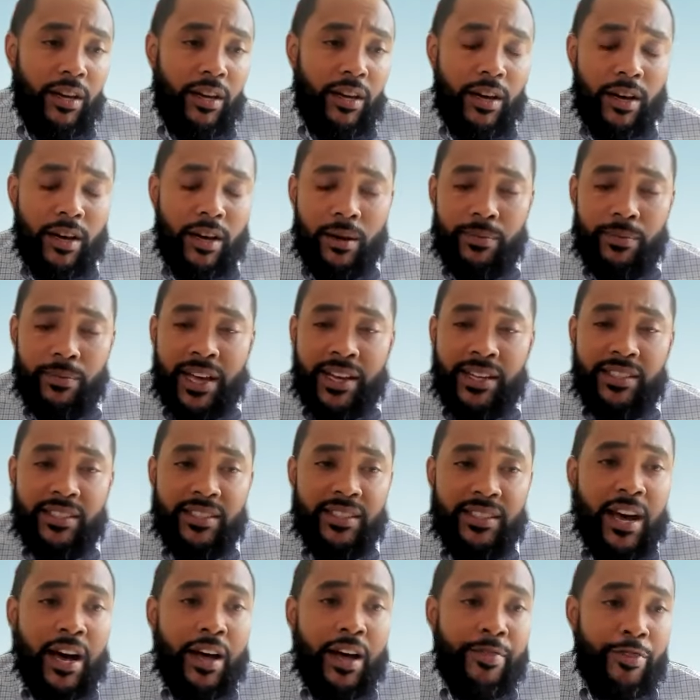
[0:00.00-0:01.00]
that is
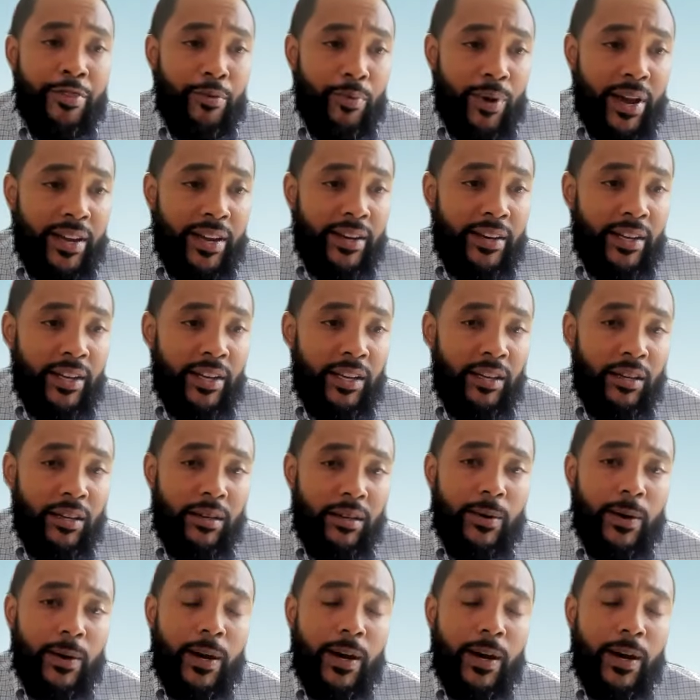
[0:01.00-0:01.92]
non-threatening,